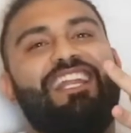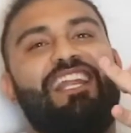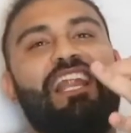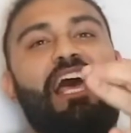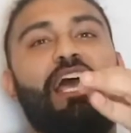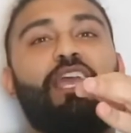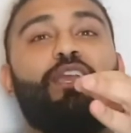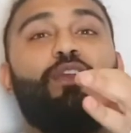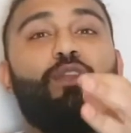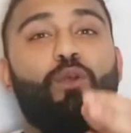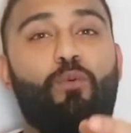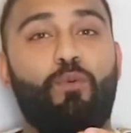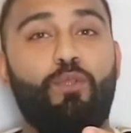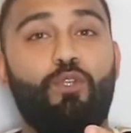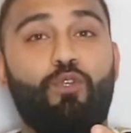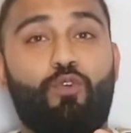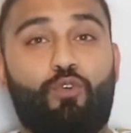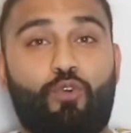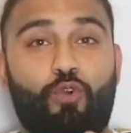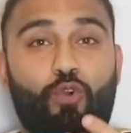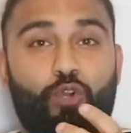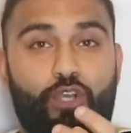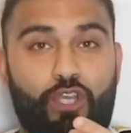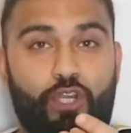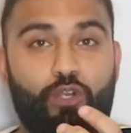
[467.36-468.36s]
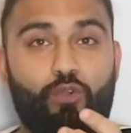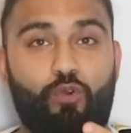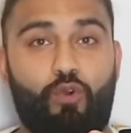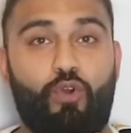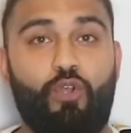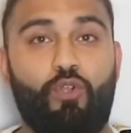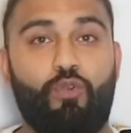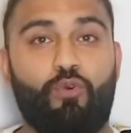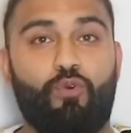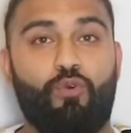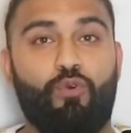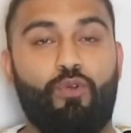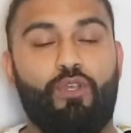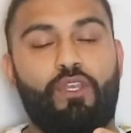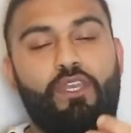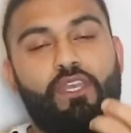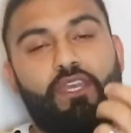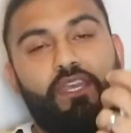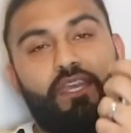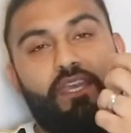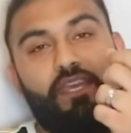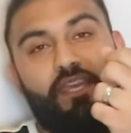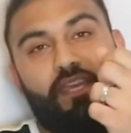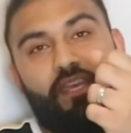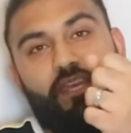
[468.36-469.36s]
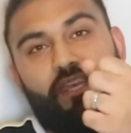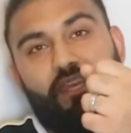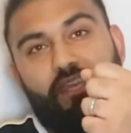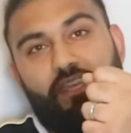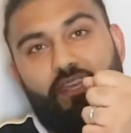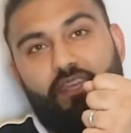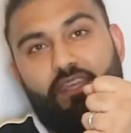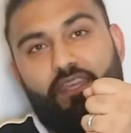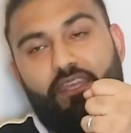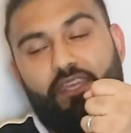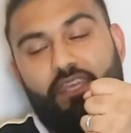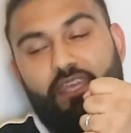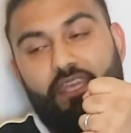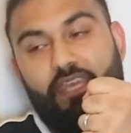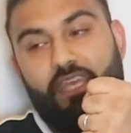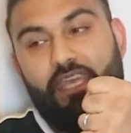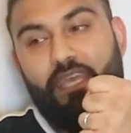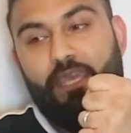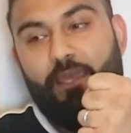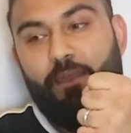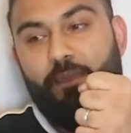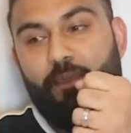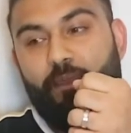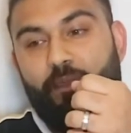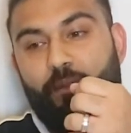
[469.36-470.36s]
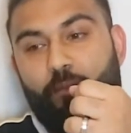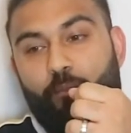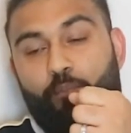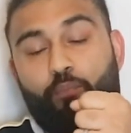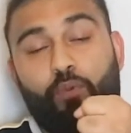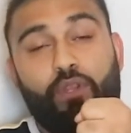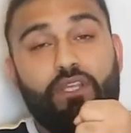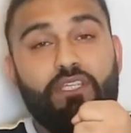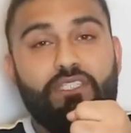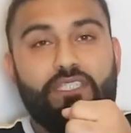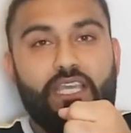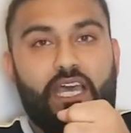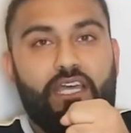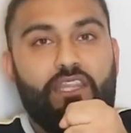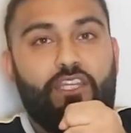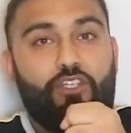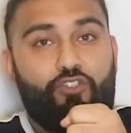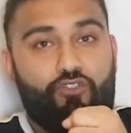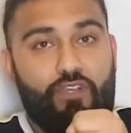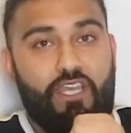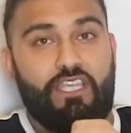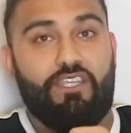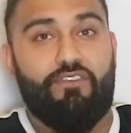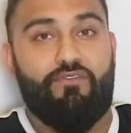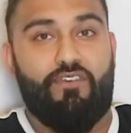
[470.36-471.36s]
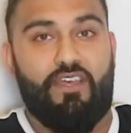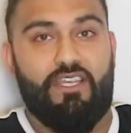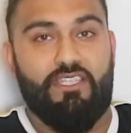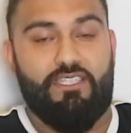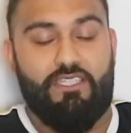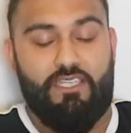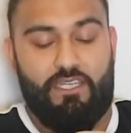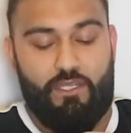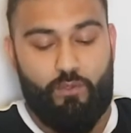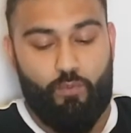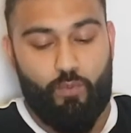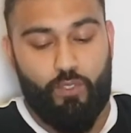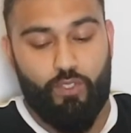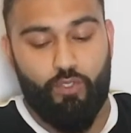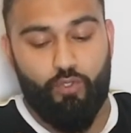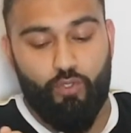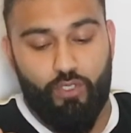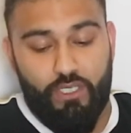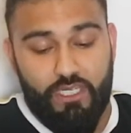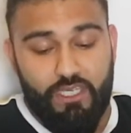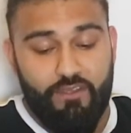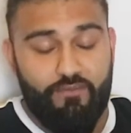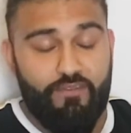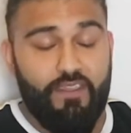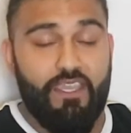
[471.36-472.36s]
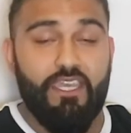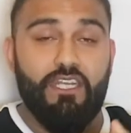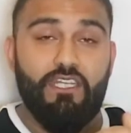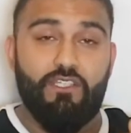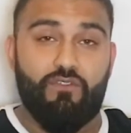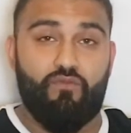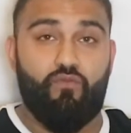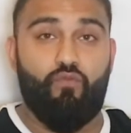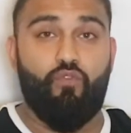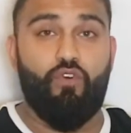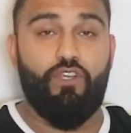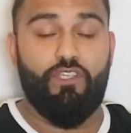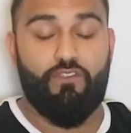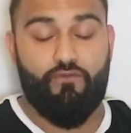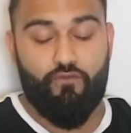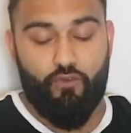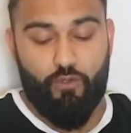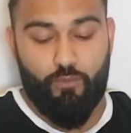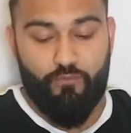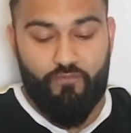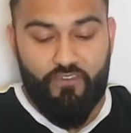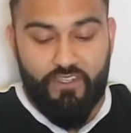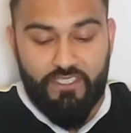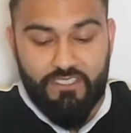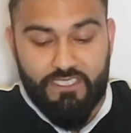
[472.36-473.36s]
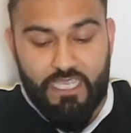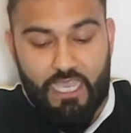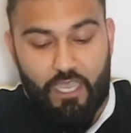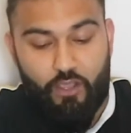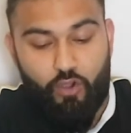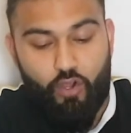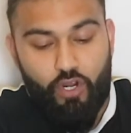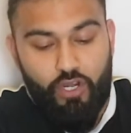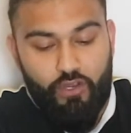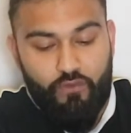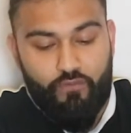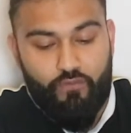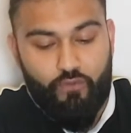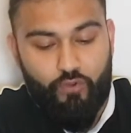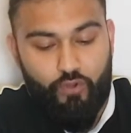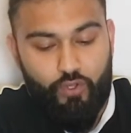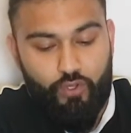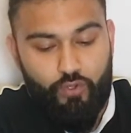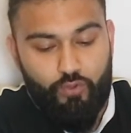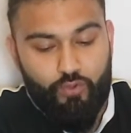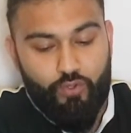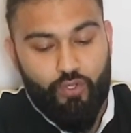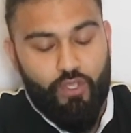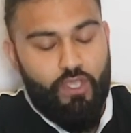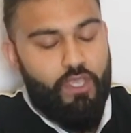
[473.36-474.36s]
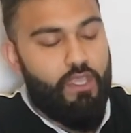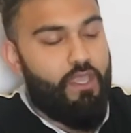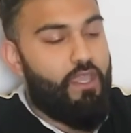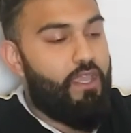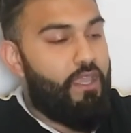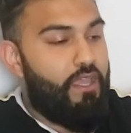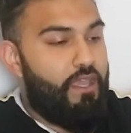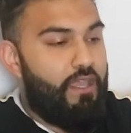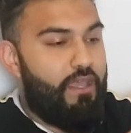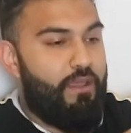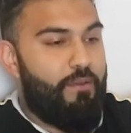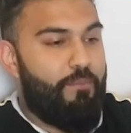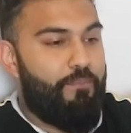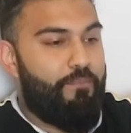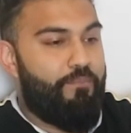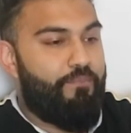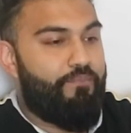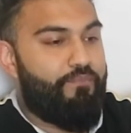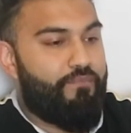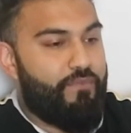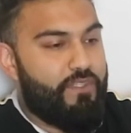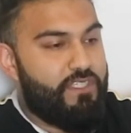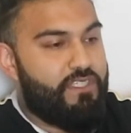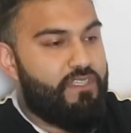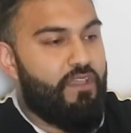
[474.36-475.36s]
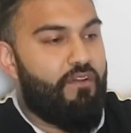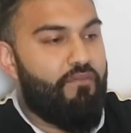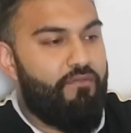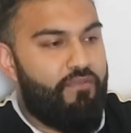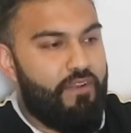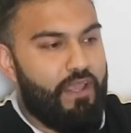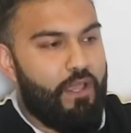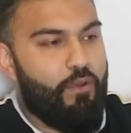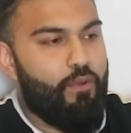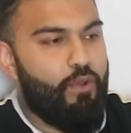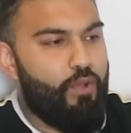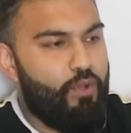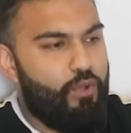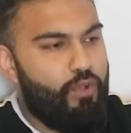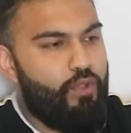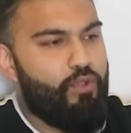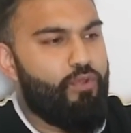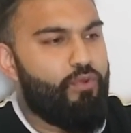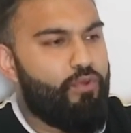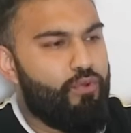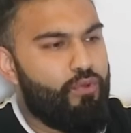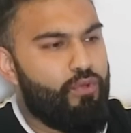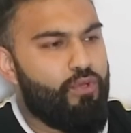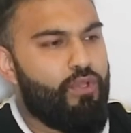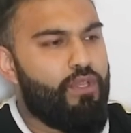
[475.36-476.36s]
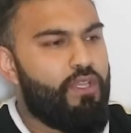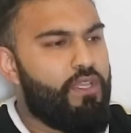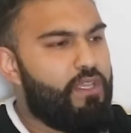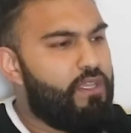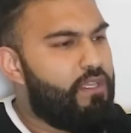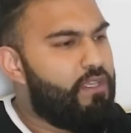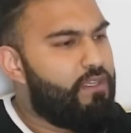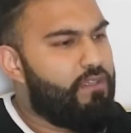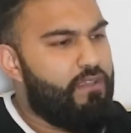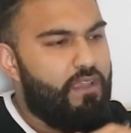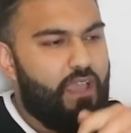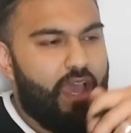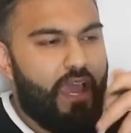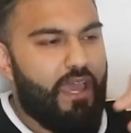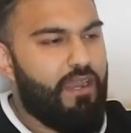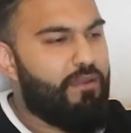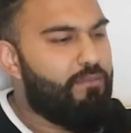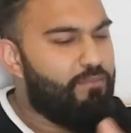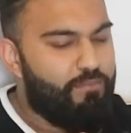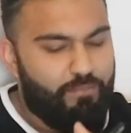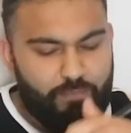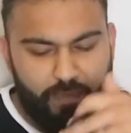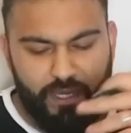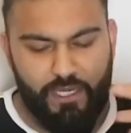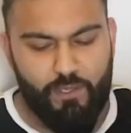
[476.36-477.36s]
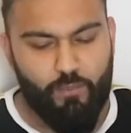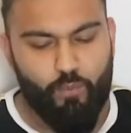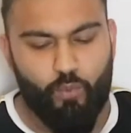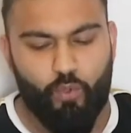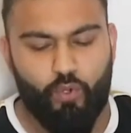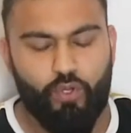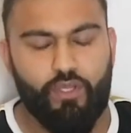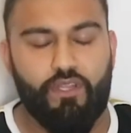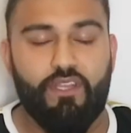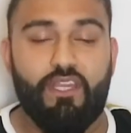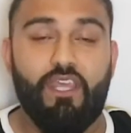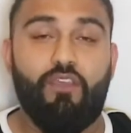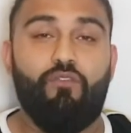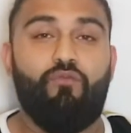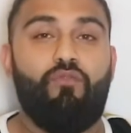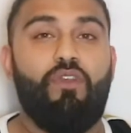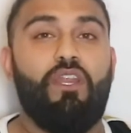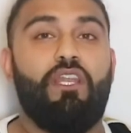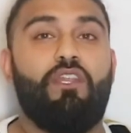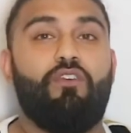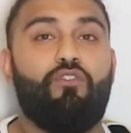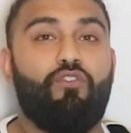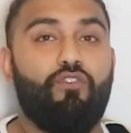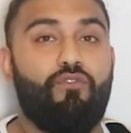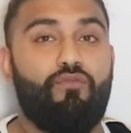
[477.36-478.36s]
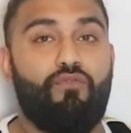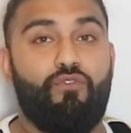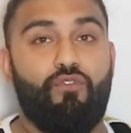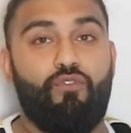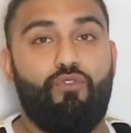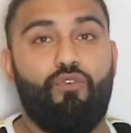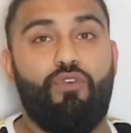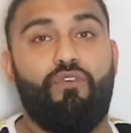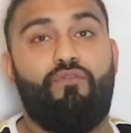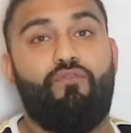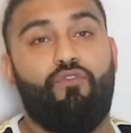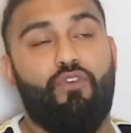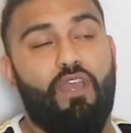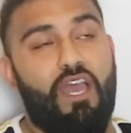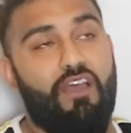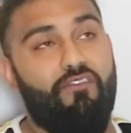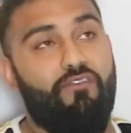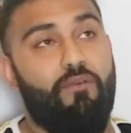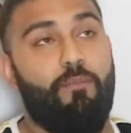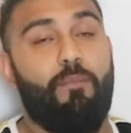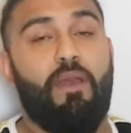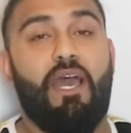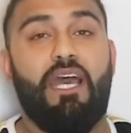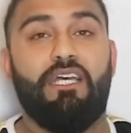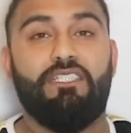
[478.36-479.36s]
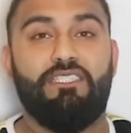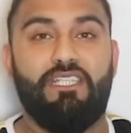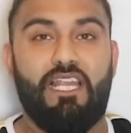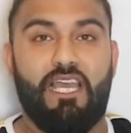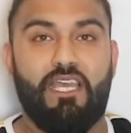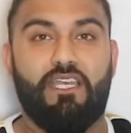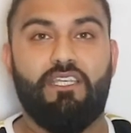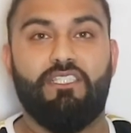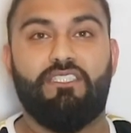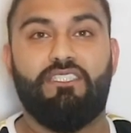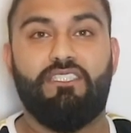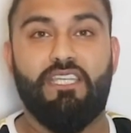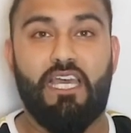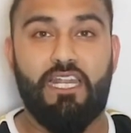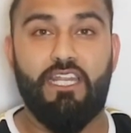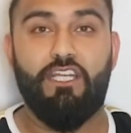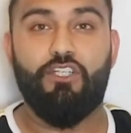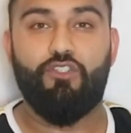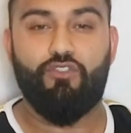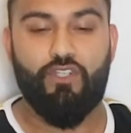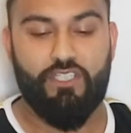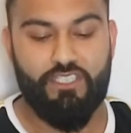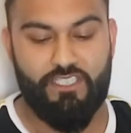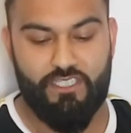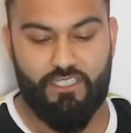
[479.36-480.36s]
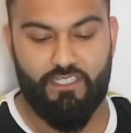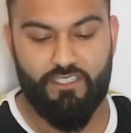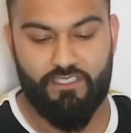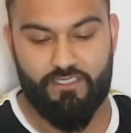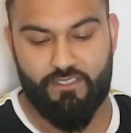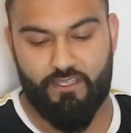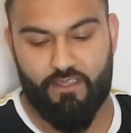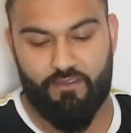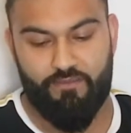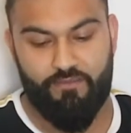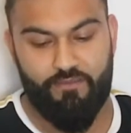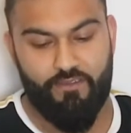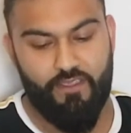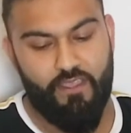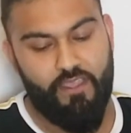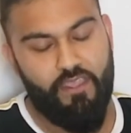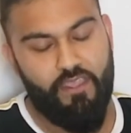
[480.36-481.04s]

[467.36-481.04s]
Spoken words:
Like, you know when you cook an oil, it brings out the trans fats in it. When you leave it in its rawest form, things like olive oil, sunflower oil, and many more, they're really good for you if you have them as like a salad dressing and stuff.